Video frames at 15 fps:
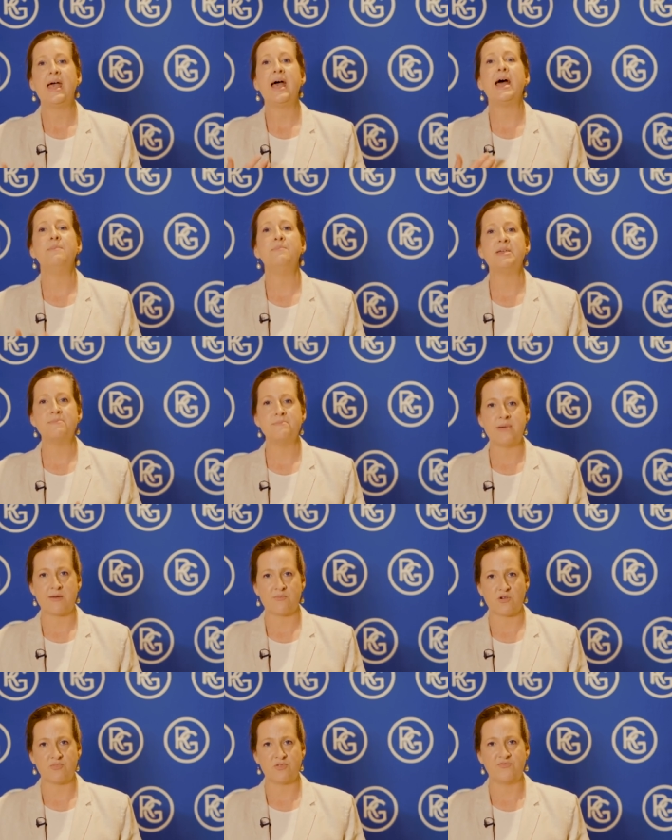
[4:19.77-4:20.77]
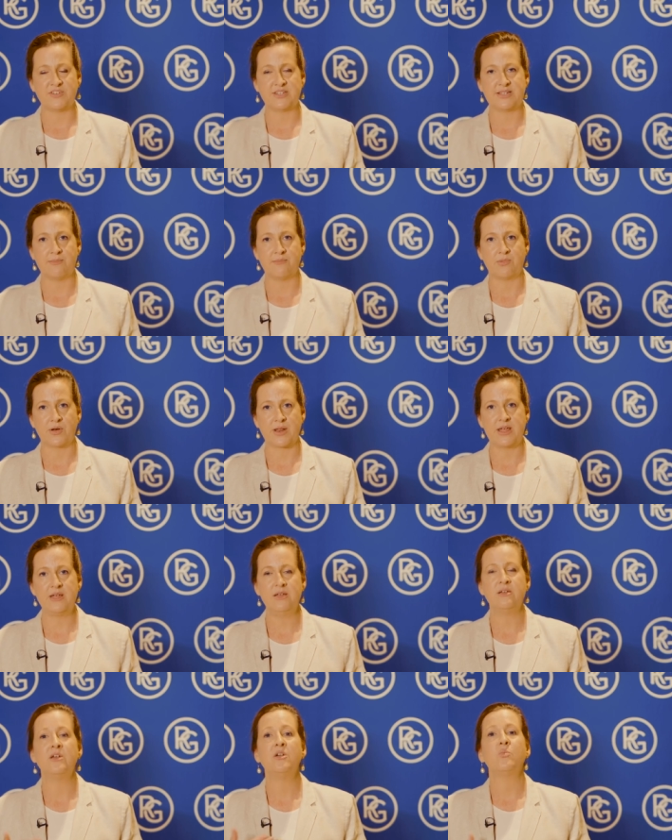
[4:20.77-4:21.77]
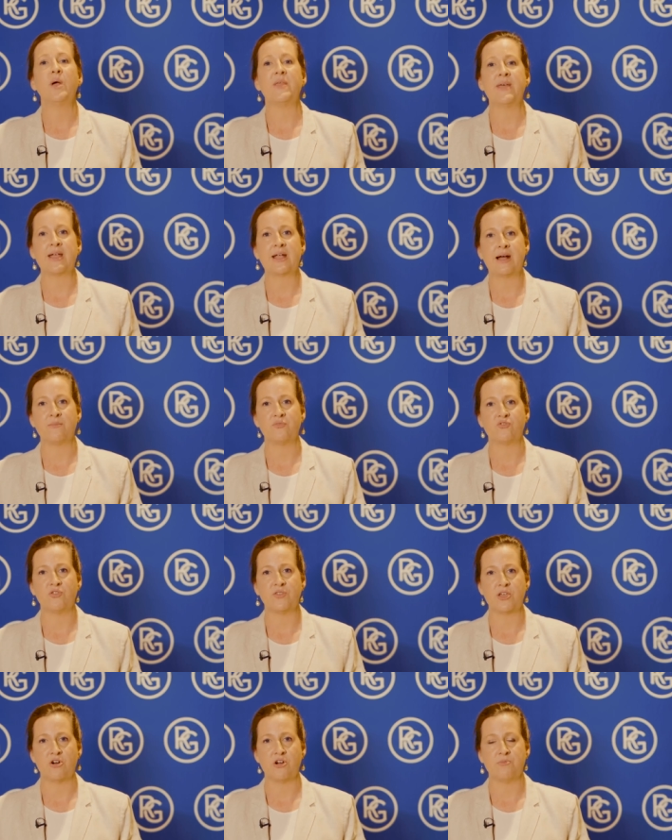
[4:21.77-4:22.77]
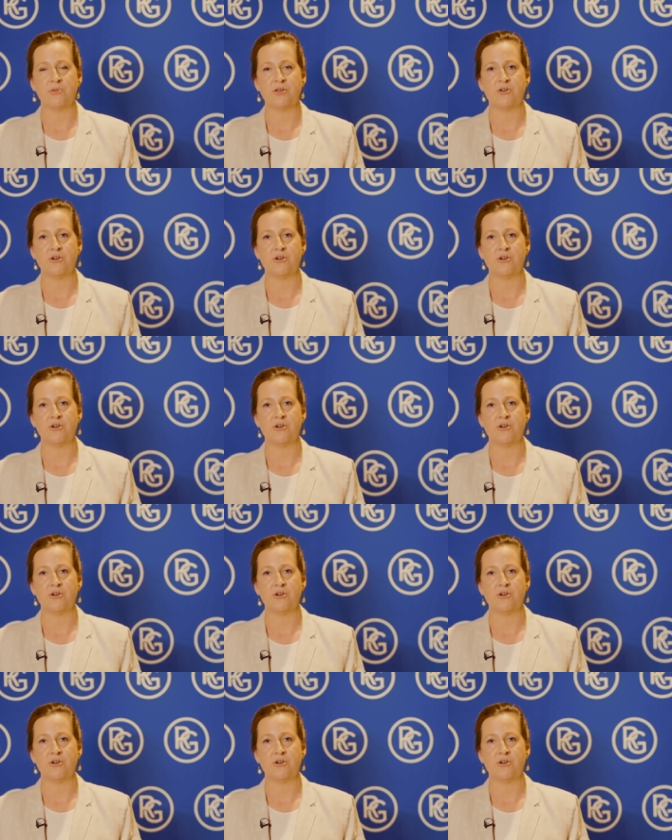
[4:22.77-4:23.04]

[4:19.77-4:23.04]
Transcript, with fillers: and be memorable for somebody when they come through the open